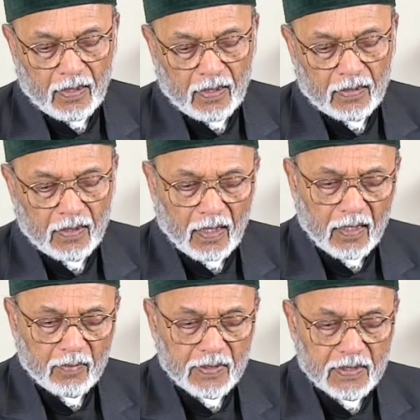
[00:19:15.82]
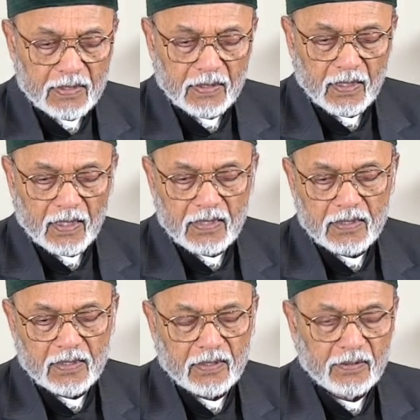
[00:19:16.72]
The Ottomans
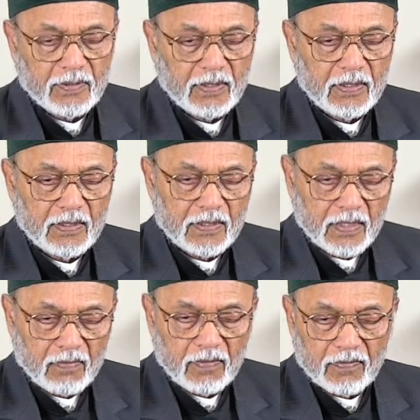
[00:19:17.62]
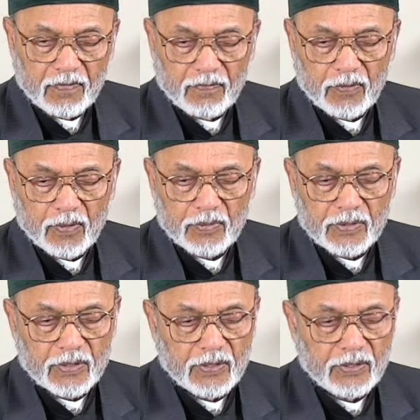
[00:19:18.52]
instituted several reforms